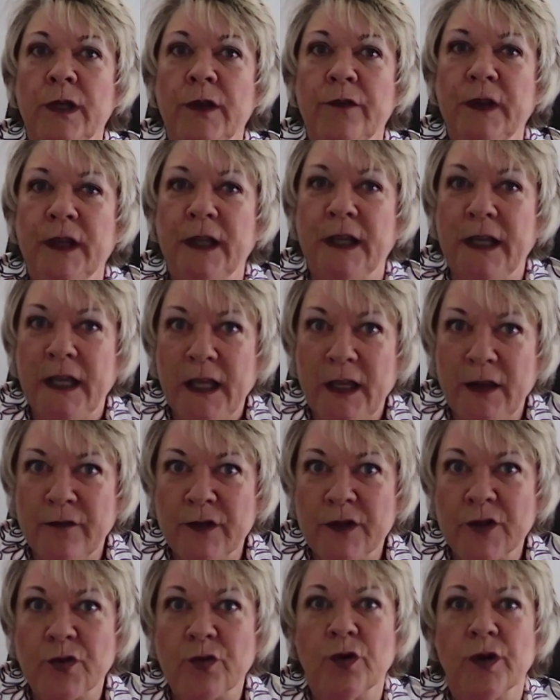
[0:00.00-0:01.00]
We've
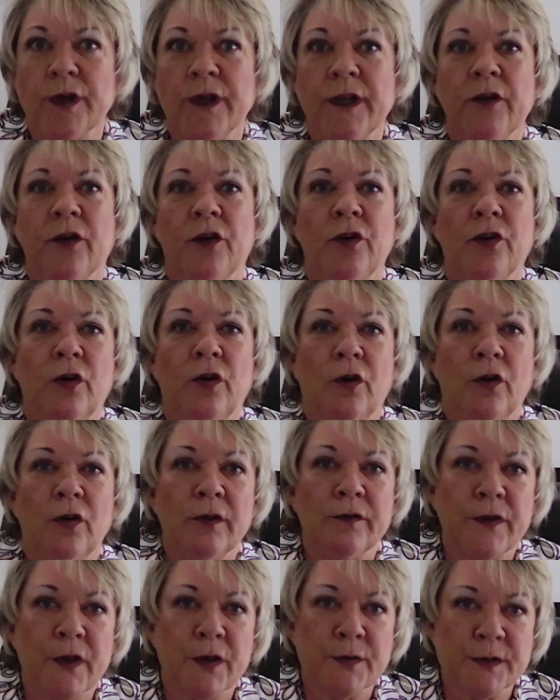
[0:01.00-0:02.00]
inventoried
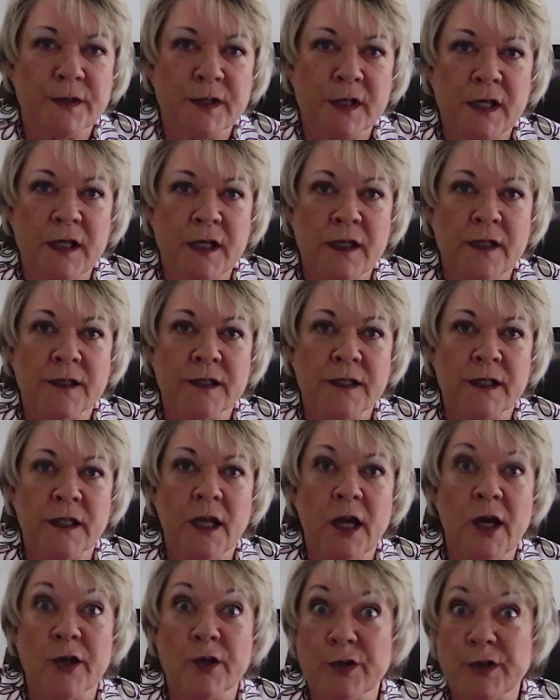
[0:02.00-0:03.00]
all of those things
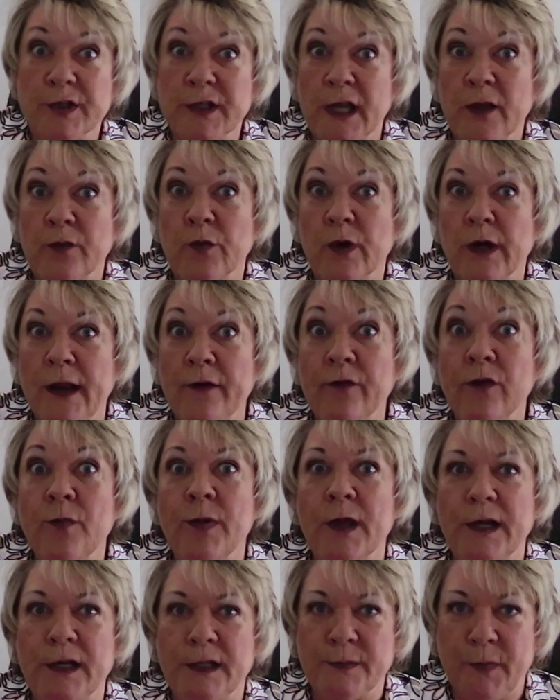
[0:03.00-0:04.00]
and understand what
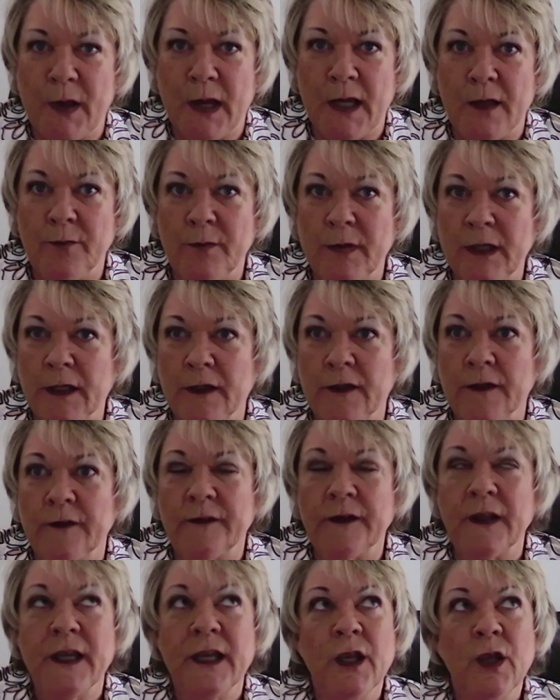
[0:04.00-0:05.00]
everybody's paying,
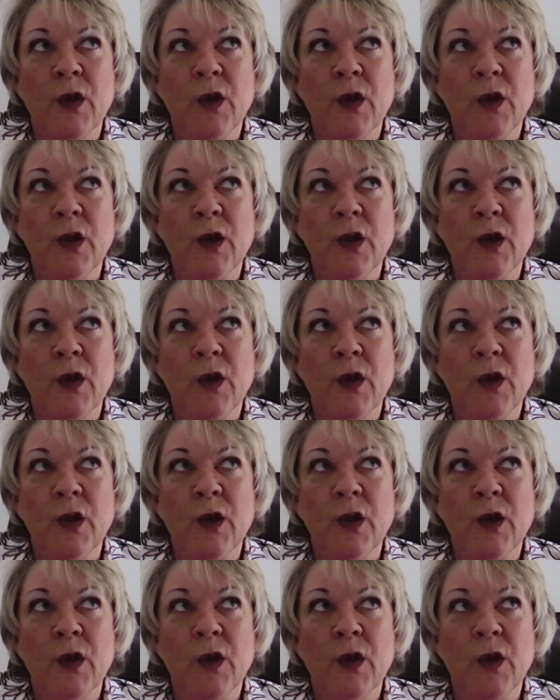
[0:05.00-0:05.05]
because